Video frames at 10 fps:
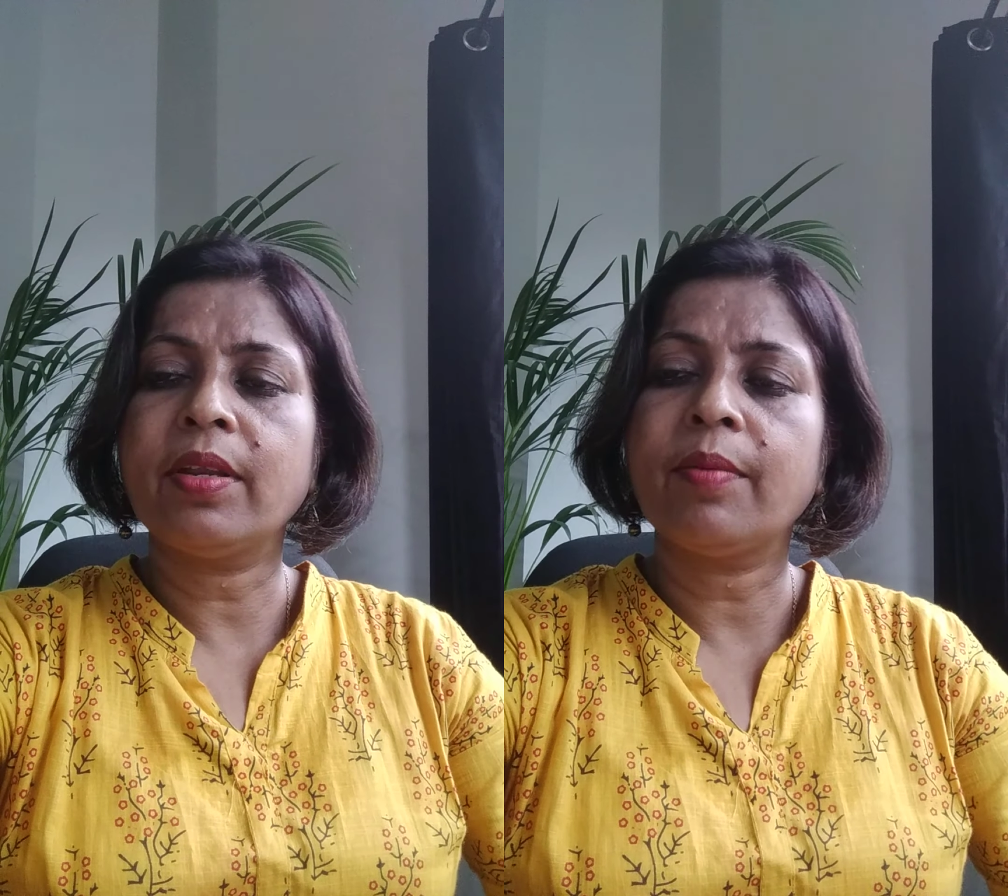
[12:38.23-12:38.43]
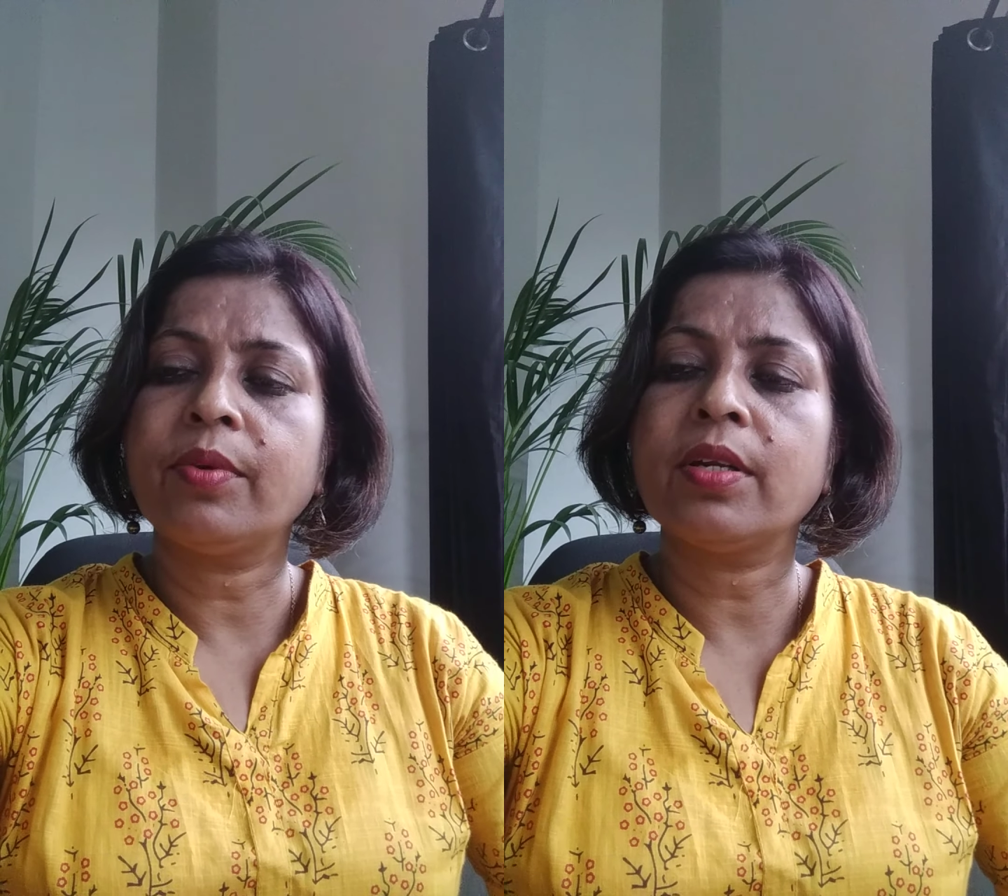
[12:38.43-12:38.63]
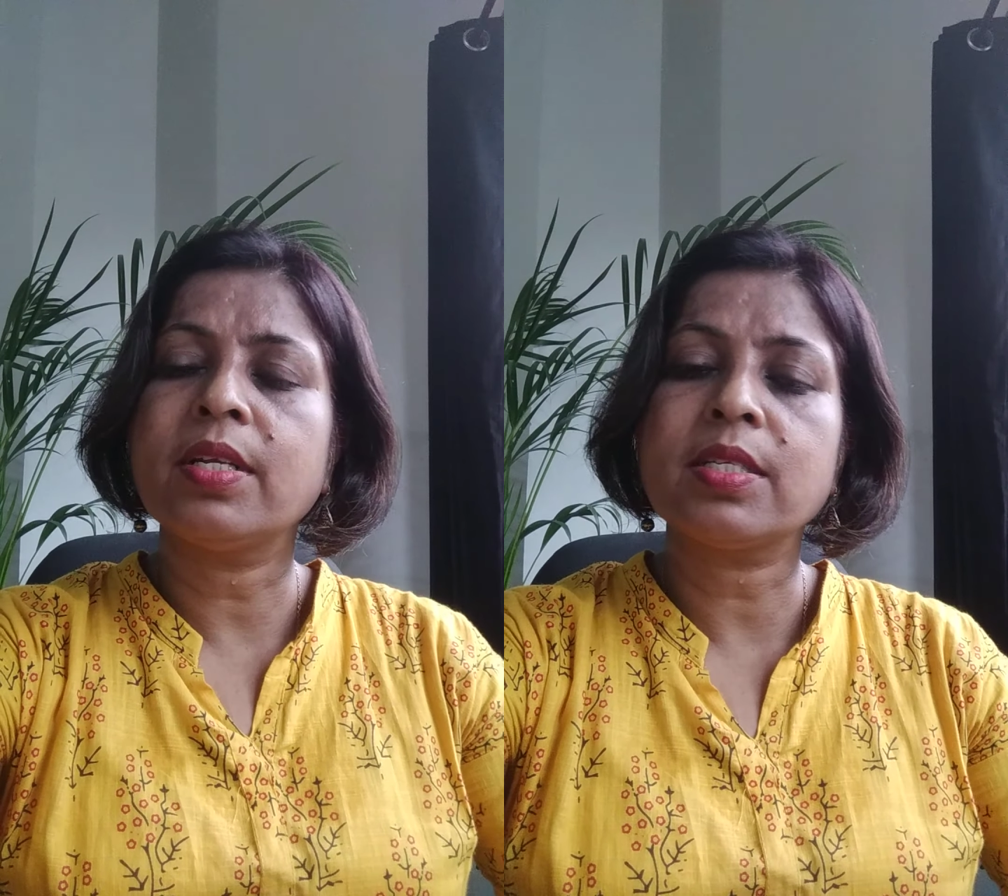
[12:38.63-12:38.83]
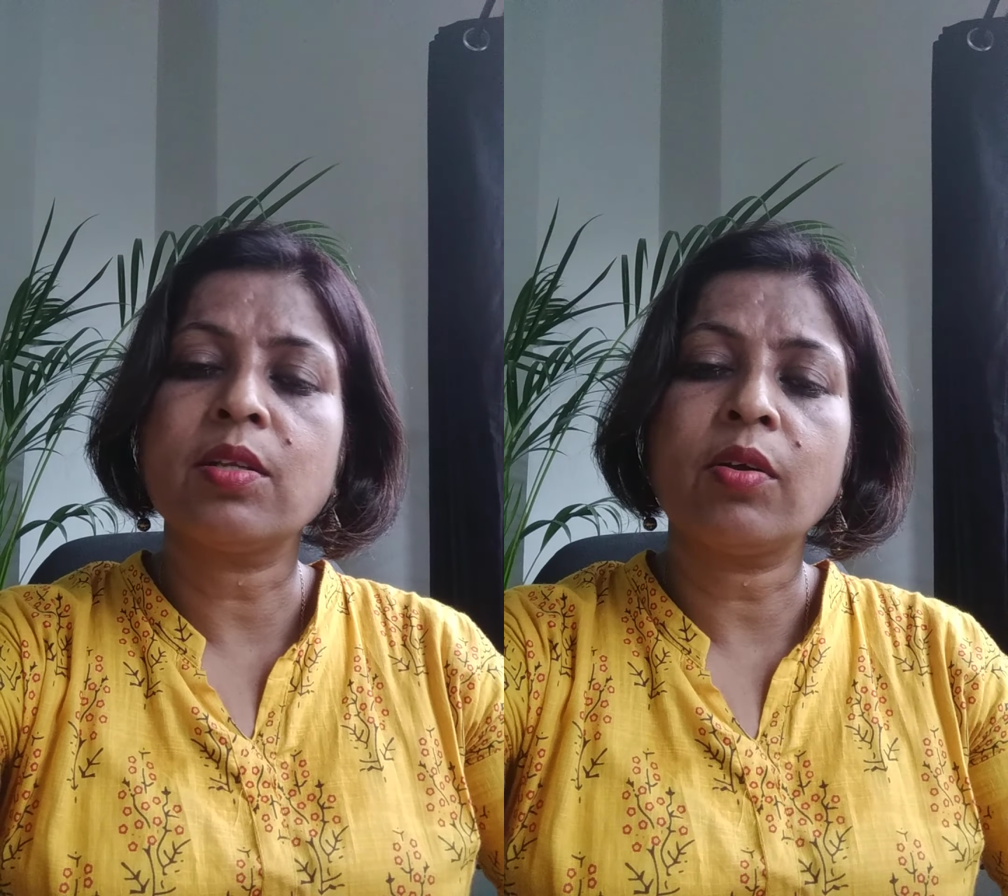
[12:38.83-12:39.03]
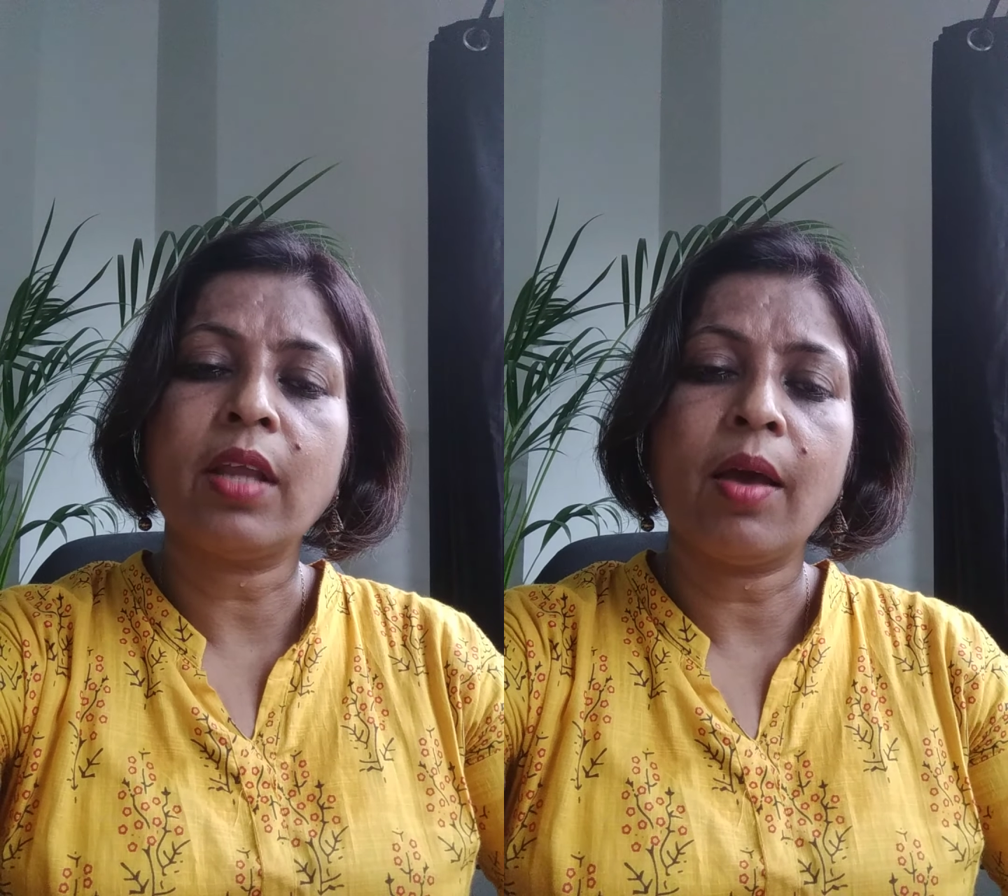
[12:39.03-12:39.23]
emptor does
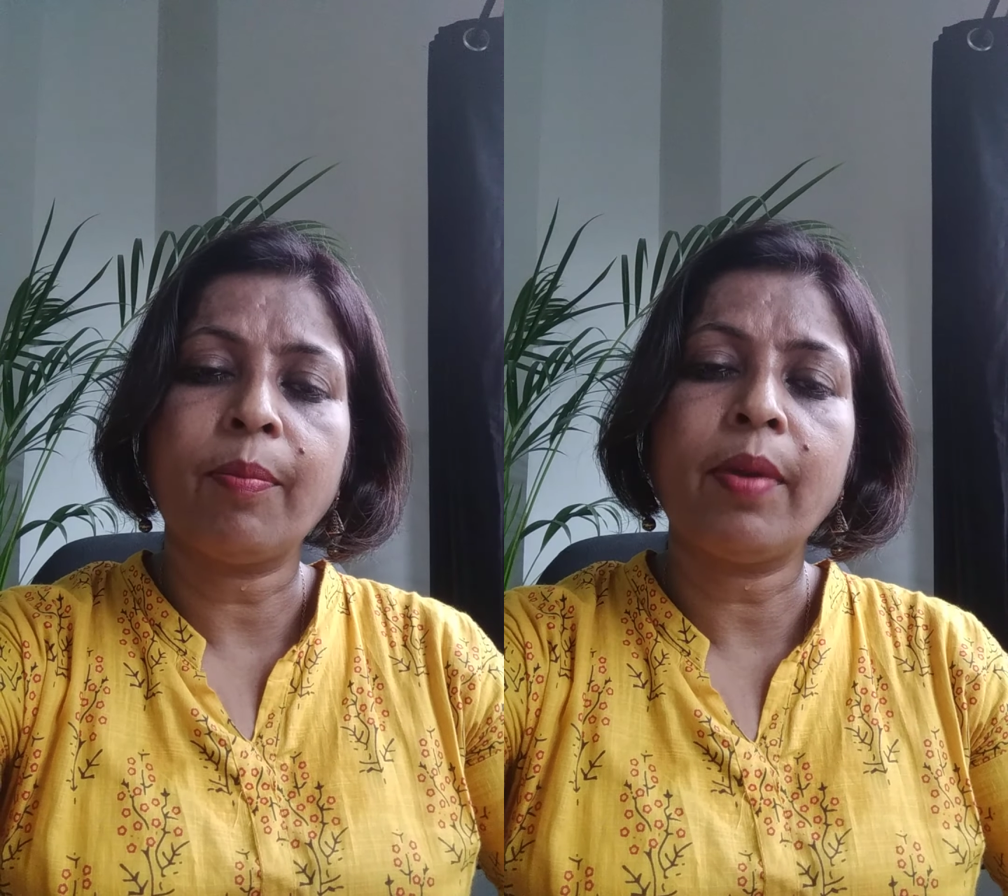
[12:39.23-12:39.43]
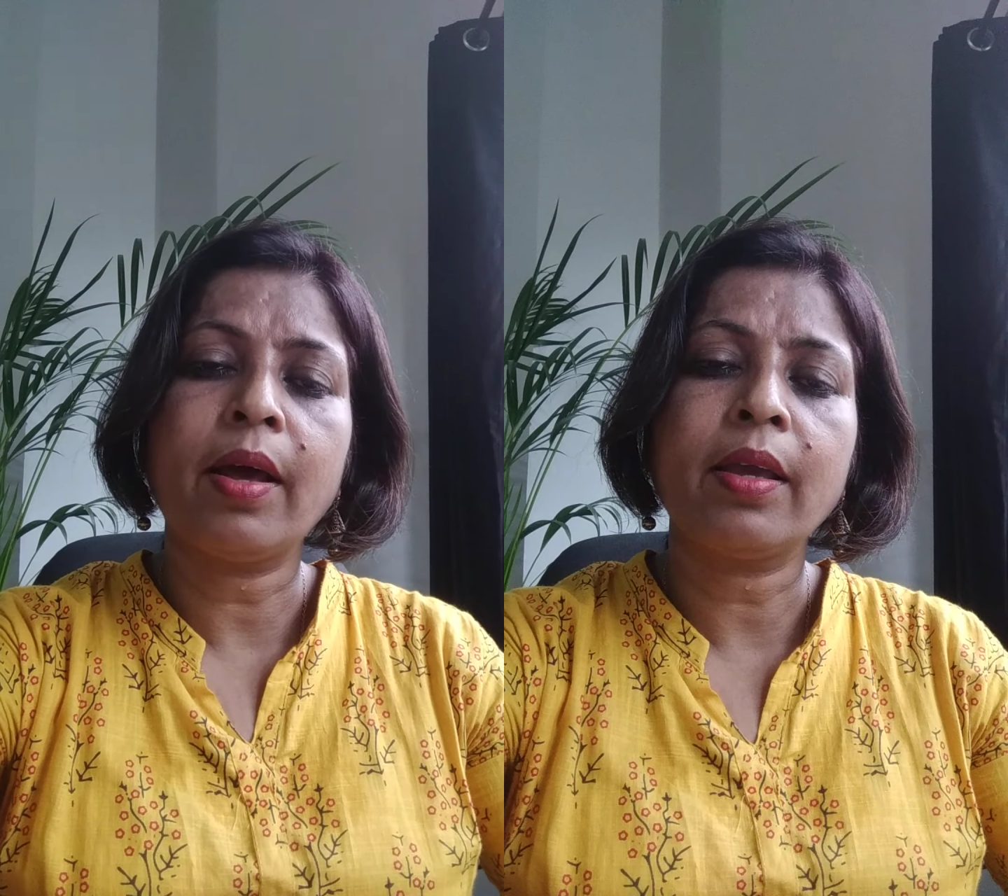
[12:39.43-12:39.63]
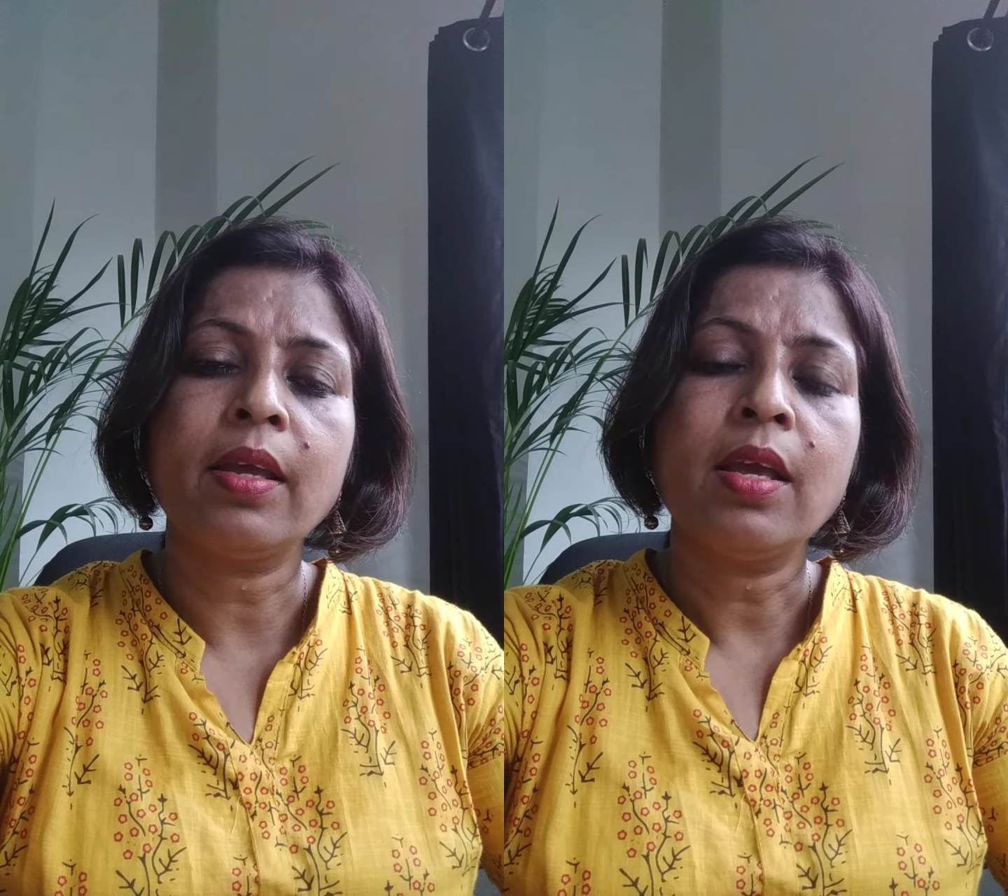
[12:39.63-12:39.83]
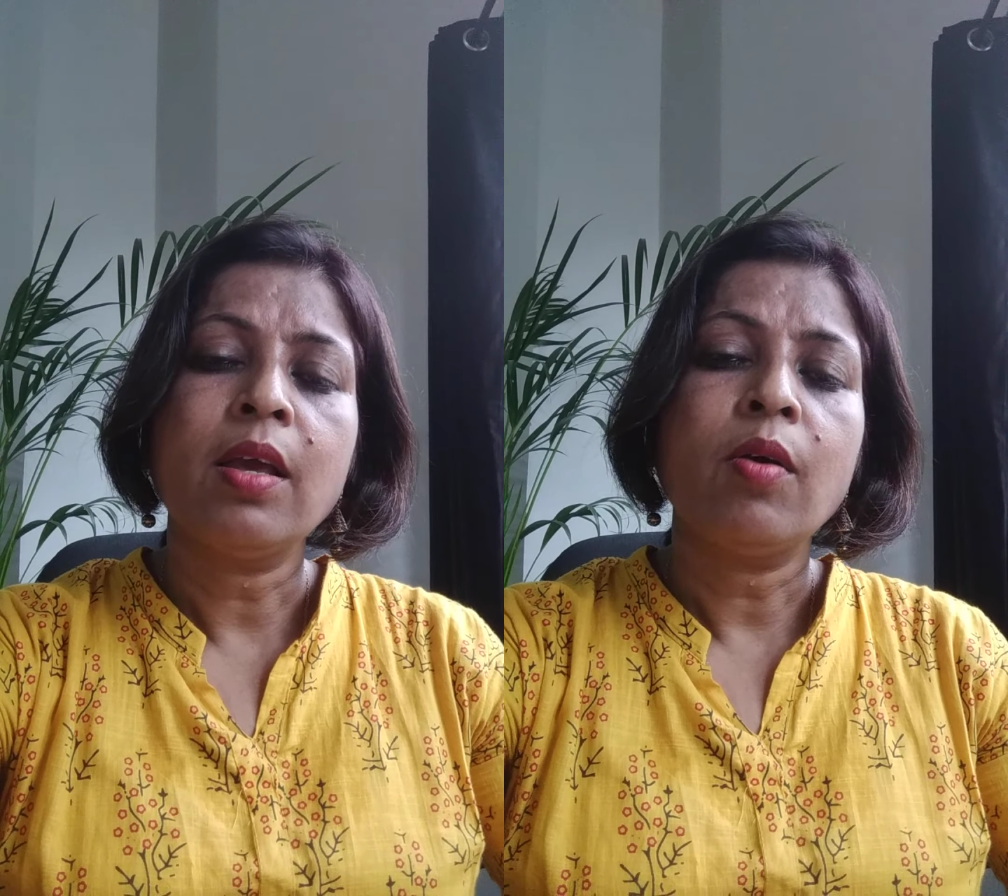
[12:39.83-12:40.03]
not apply.